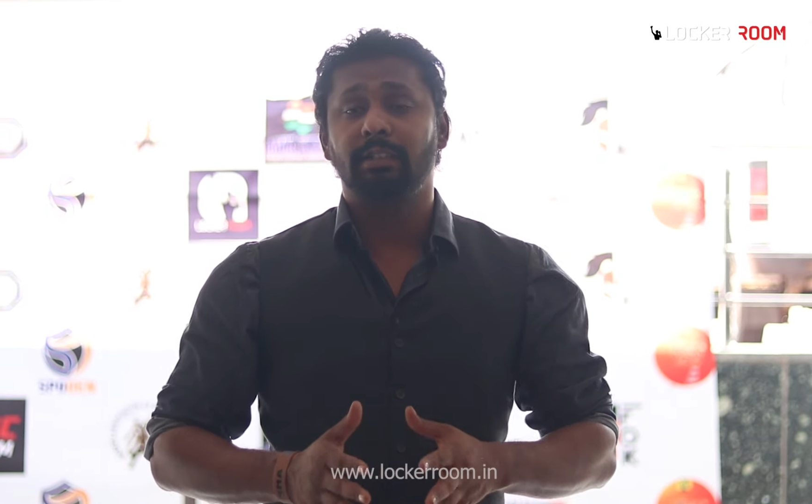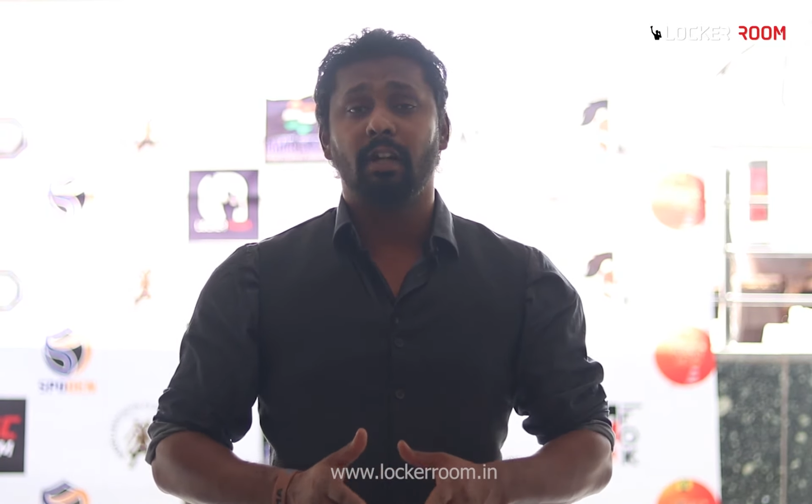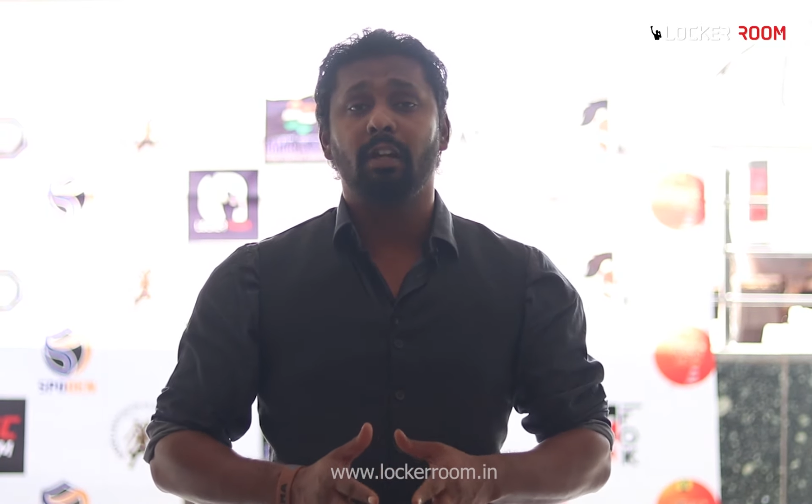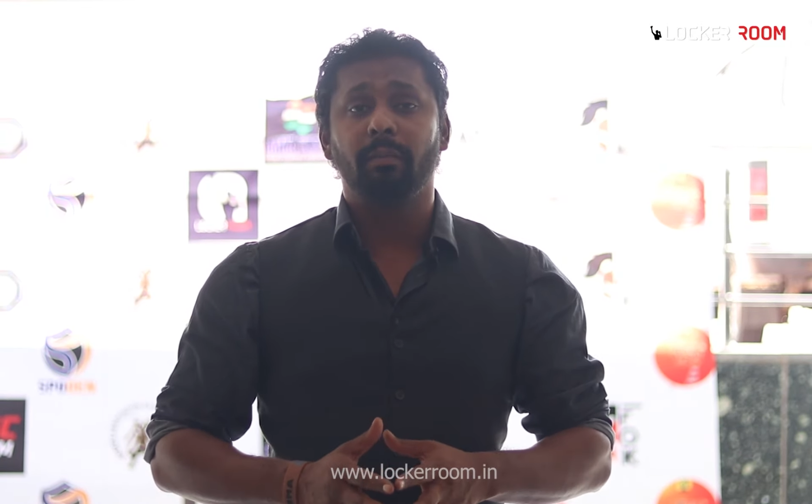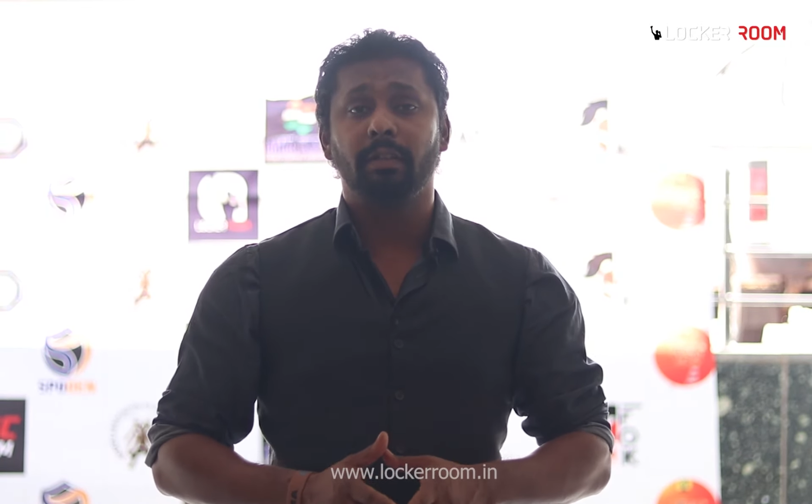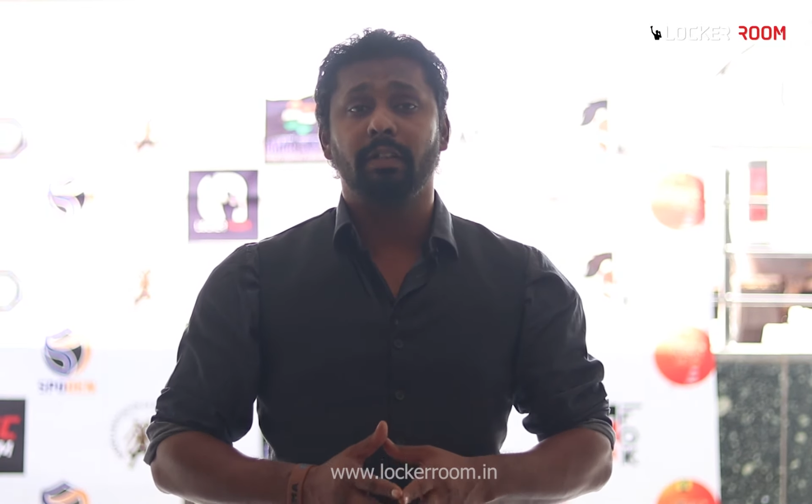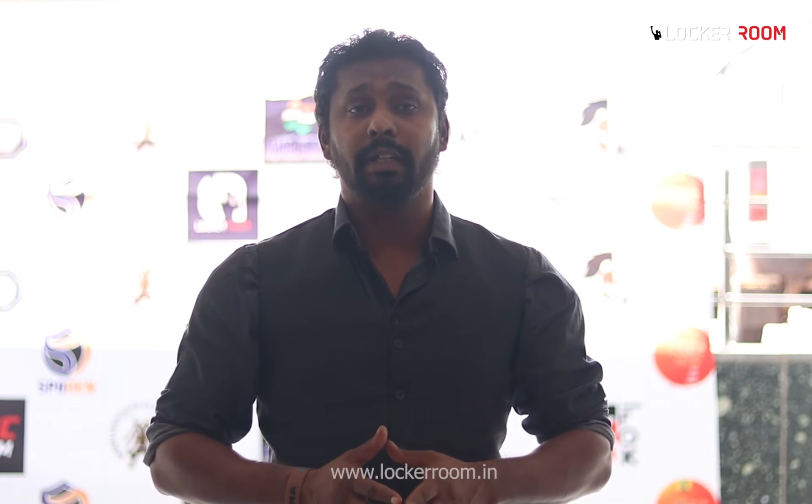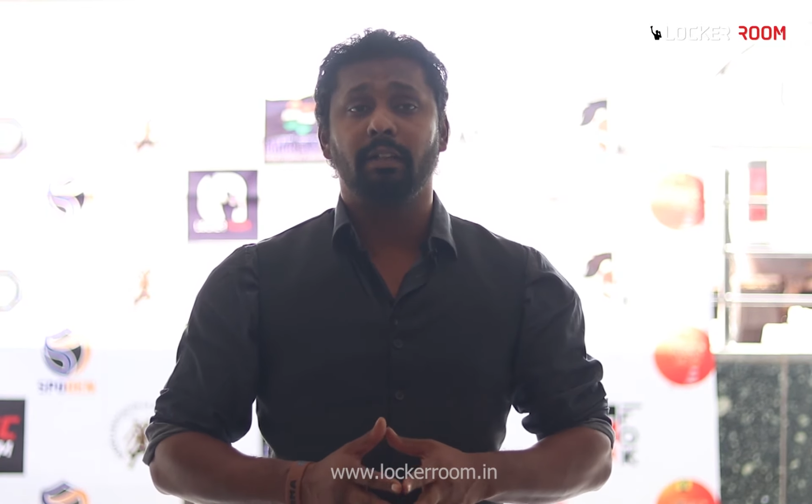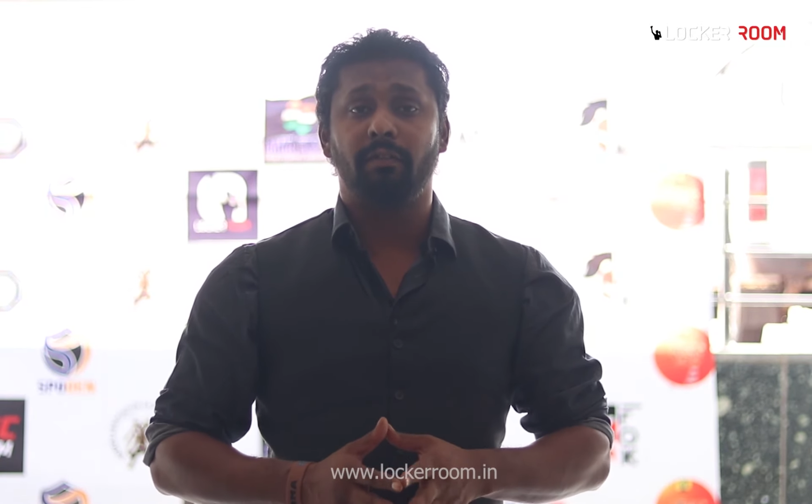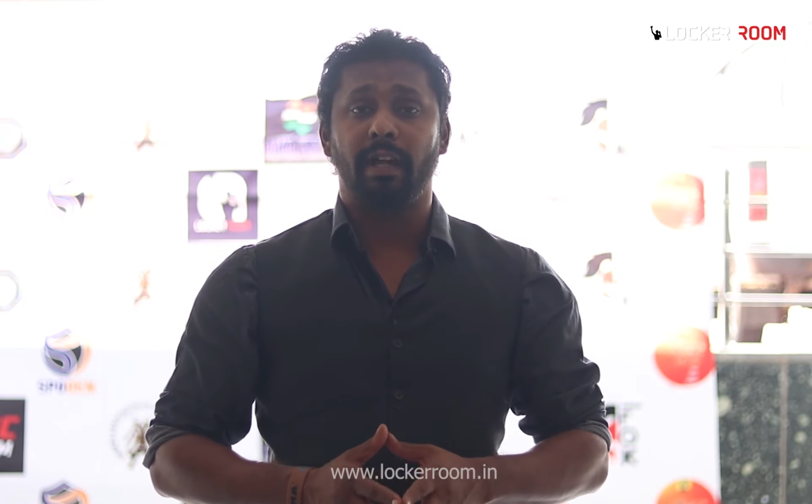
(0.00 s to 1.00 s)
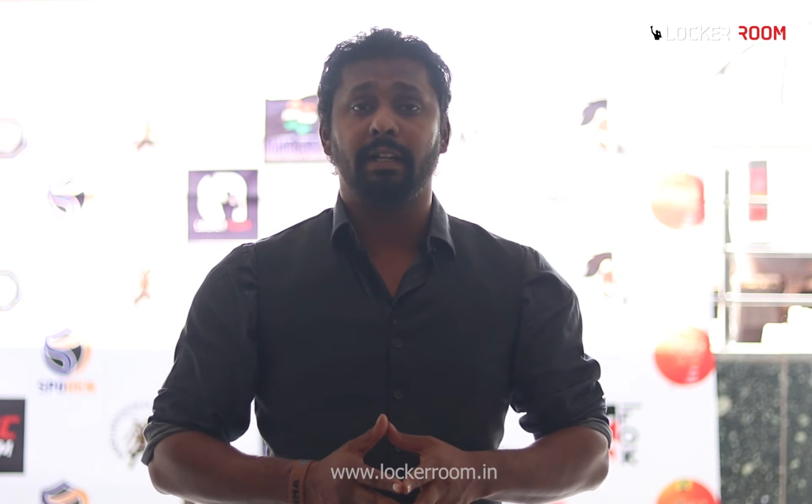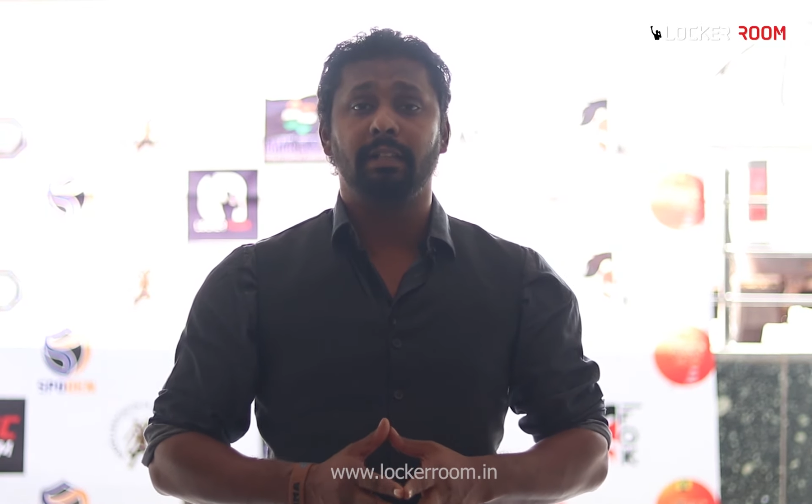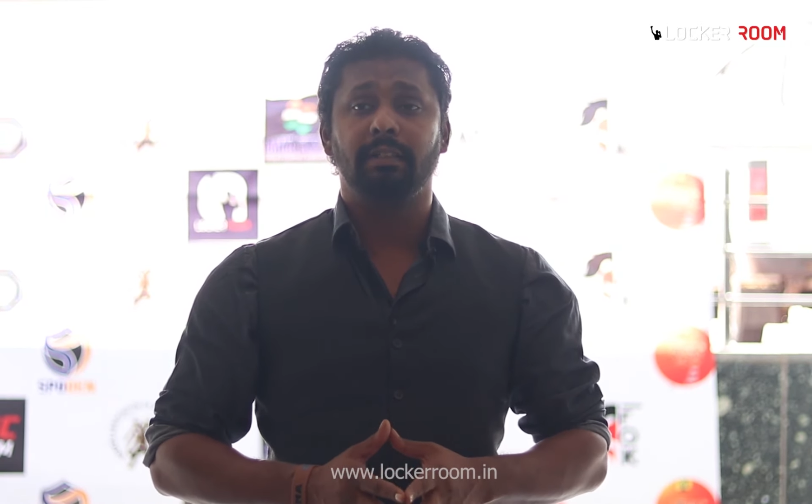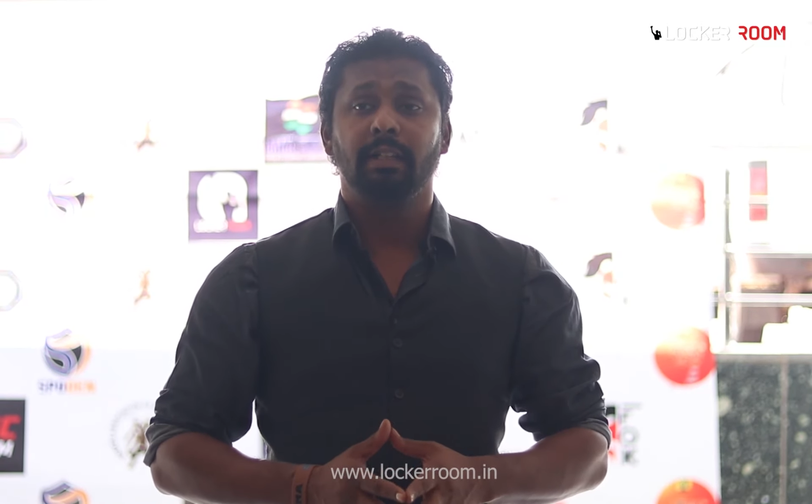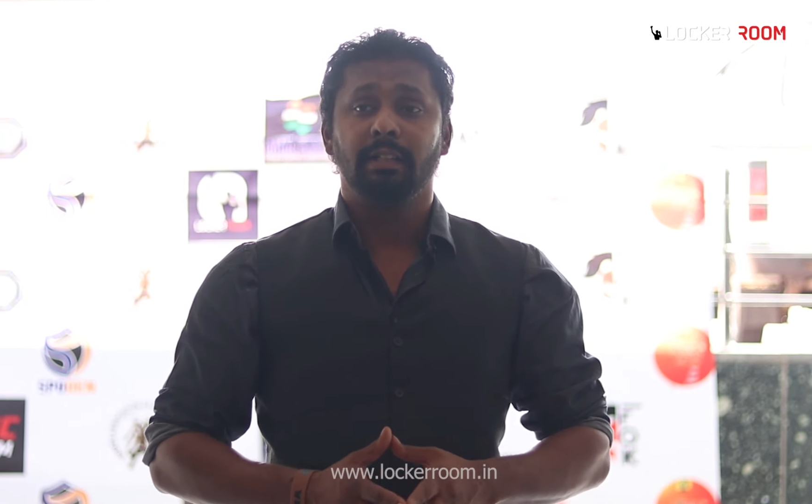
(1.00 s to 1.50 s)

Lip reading: tournament today, the finals,